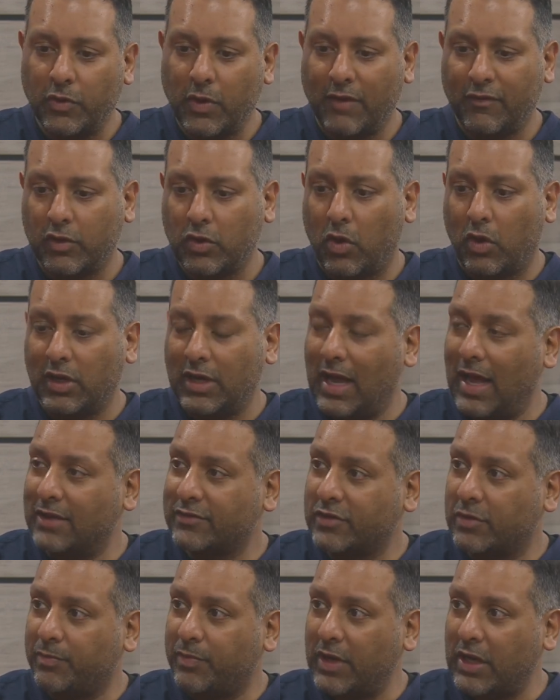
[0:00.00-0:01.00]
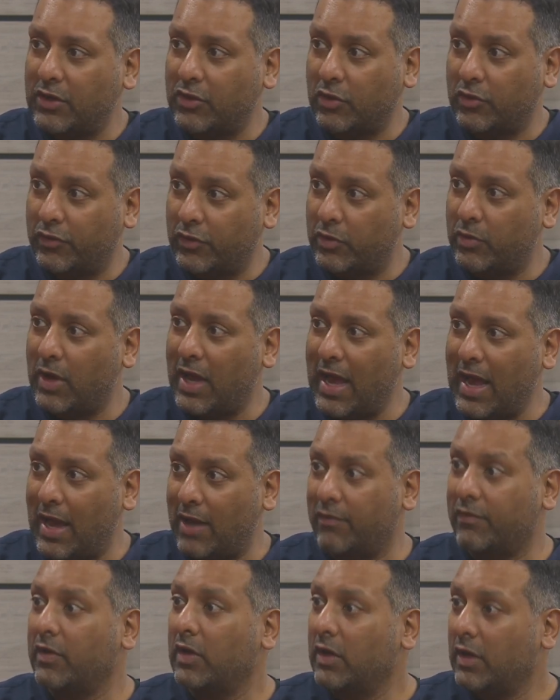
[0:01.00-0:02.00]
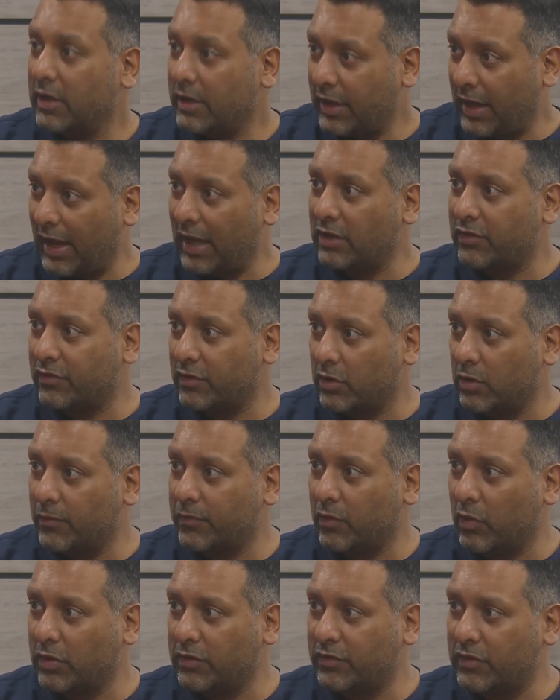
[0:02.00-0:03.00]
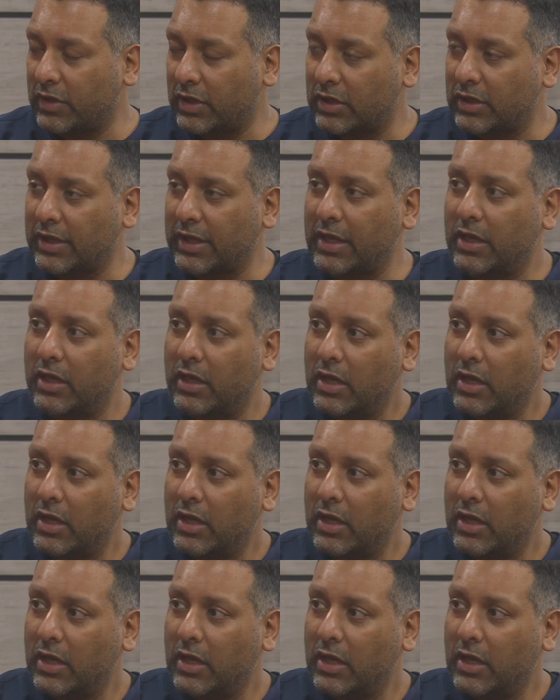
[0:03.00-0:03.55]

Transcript: have a colonoscopy and you do have cancer, unfortunately.